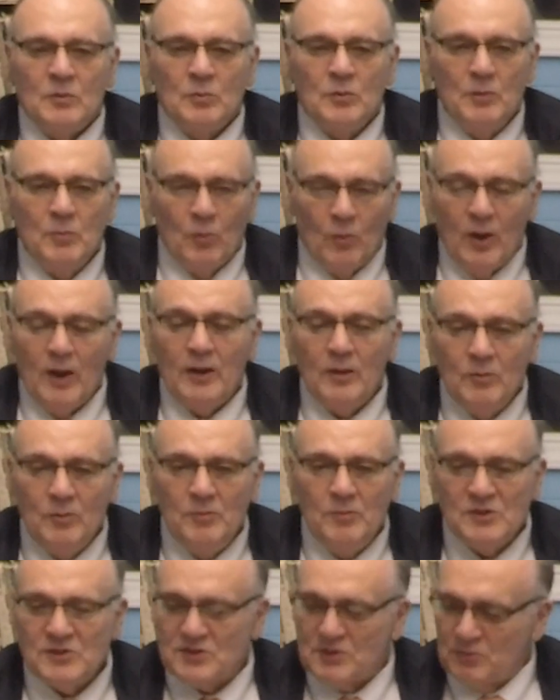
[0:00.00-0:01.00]
Why did
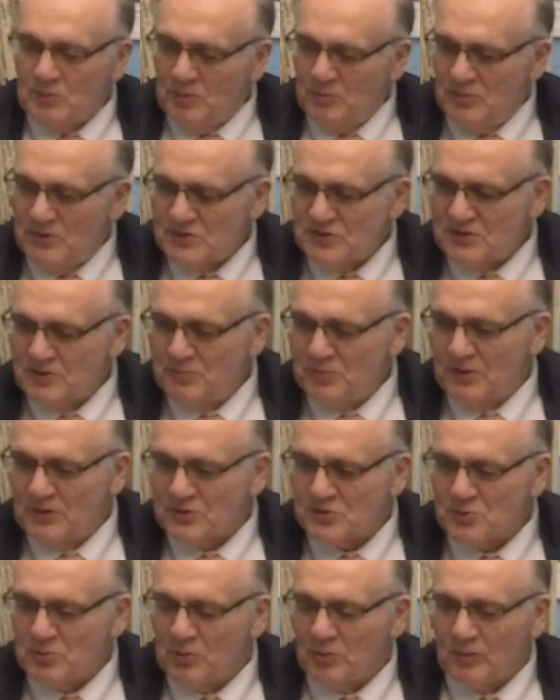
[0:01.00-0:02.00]
we miss it? We missed it
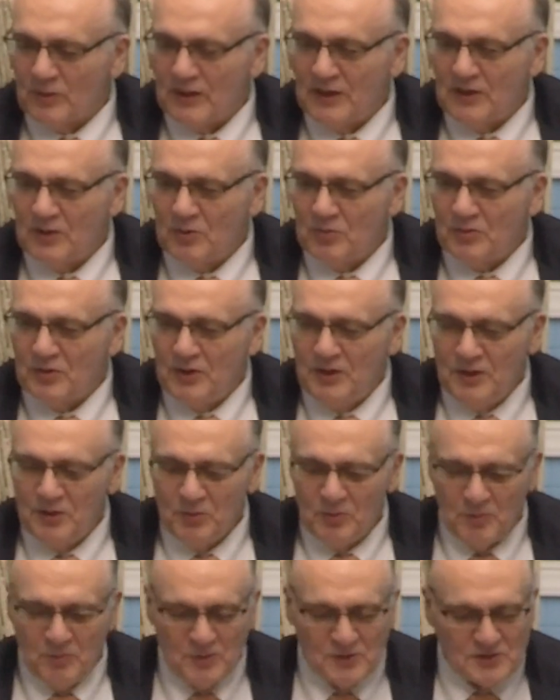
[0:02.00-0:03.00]
because we were late over
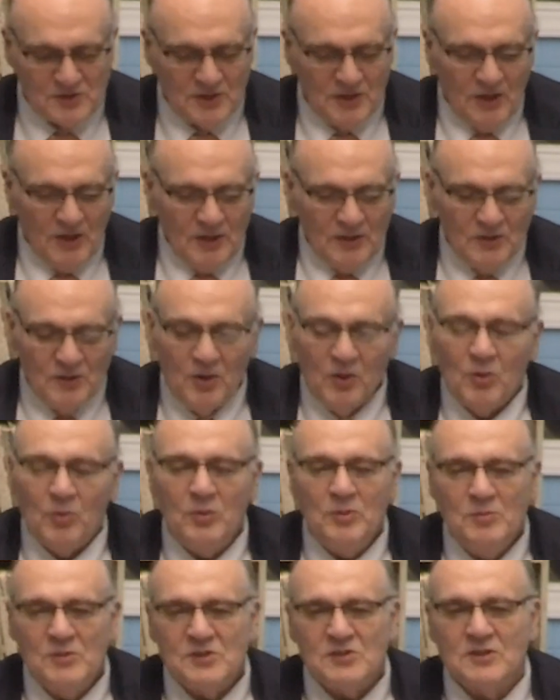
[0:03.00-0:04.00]
here. We missed
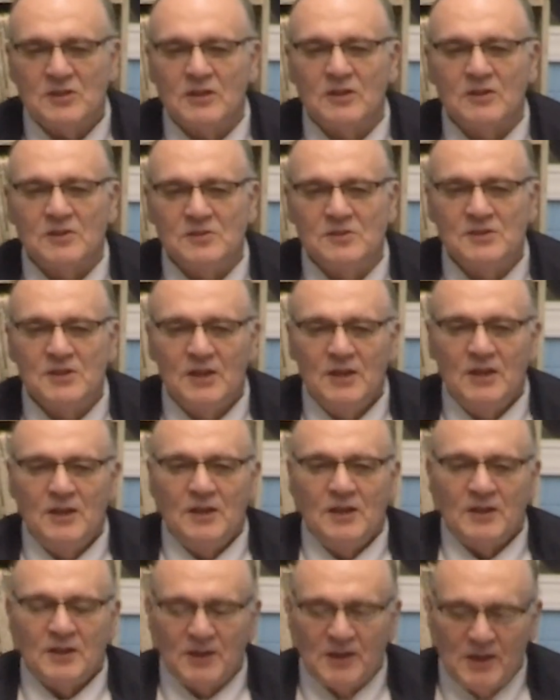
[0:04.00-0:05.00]
it because
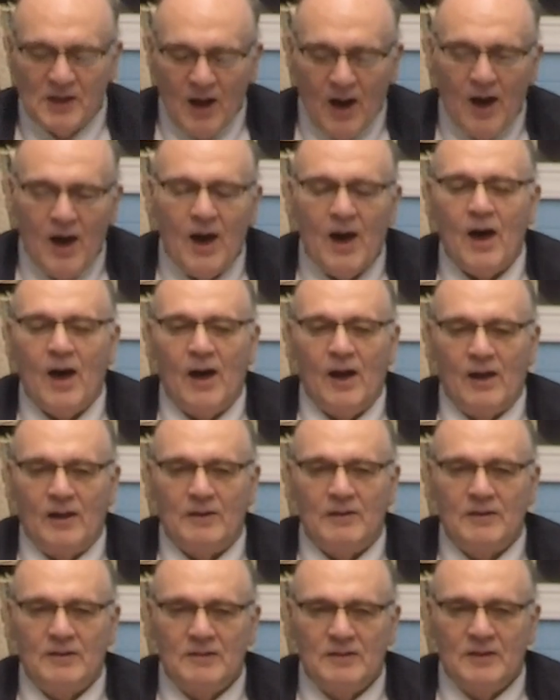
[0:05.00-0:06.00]

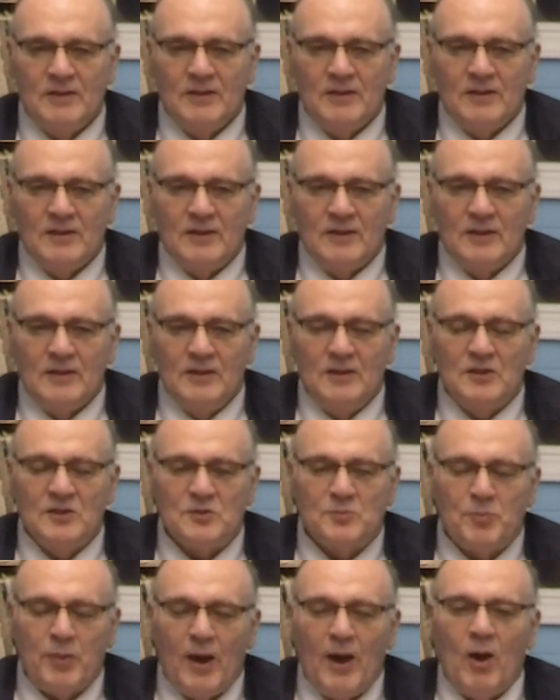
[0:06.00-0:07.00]
God, in
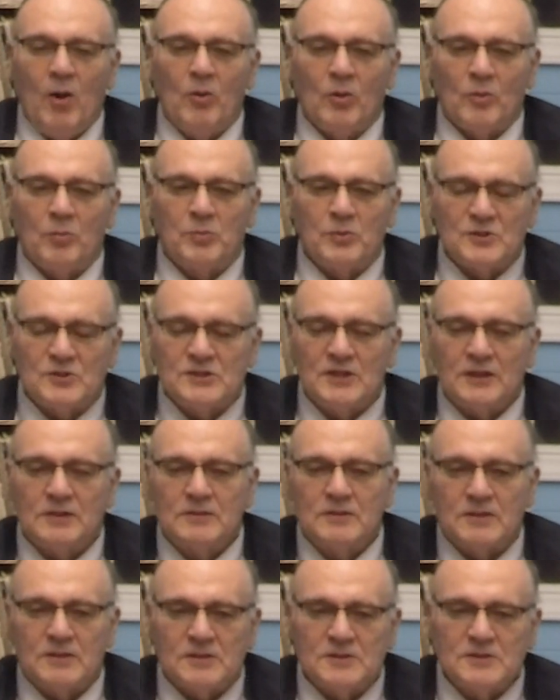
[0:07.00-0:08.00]
his power,
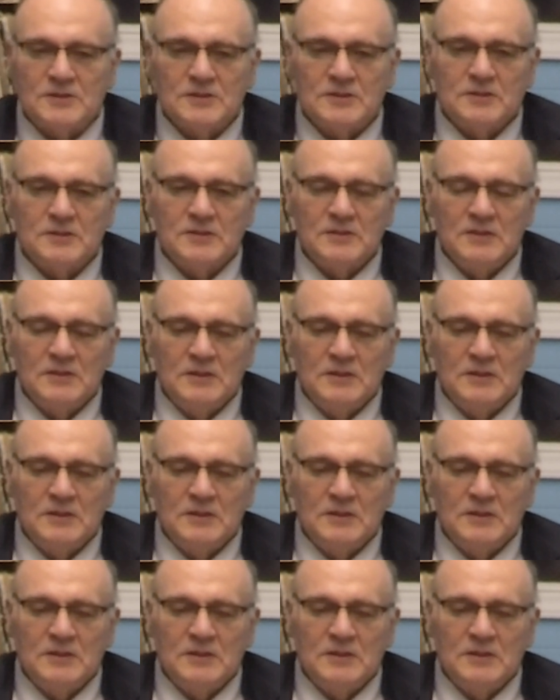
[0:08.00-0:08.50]
protected us.